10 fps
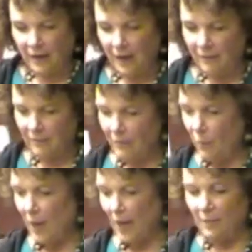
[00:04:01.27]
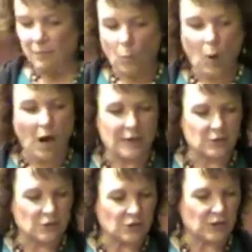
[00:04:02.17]
and
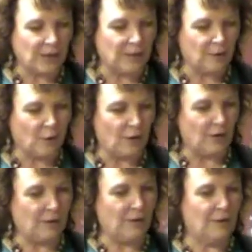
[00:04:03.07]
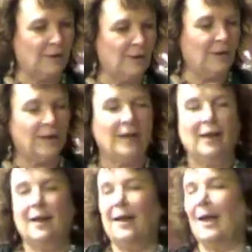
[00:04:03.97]
watch and look.
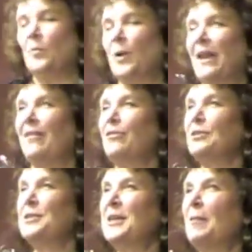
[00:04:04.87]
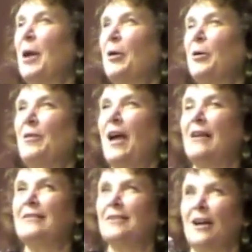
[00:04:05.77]
And when the first time I heard that
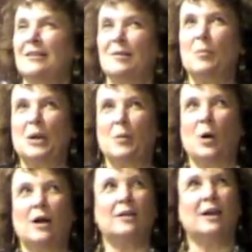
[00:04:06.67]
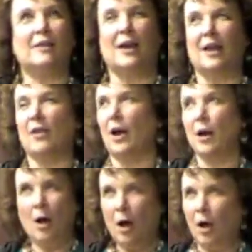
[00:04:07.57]
and saw somebody walk like that, I thought,
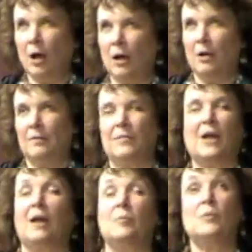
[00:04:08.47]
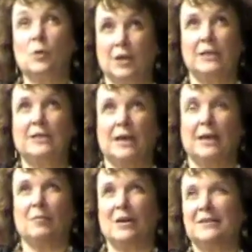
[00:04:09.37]
I'm really
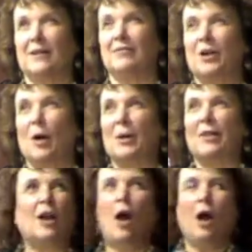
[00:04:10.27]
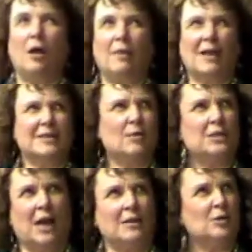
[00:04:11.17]
dating myself now, but I thought, oh, that's how
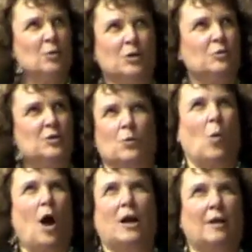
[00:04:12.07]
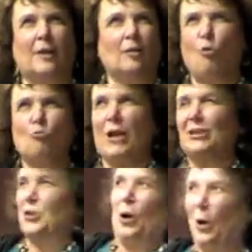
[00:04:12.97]
Tonto used to walk, the Lone
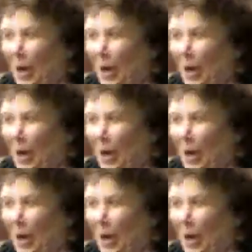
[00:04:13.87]
Ranger.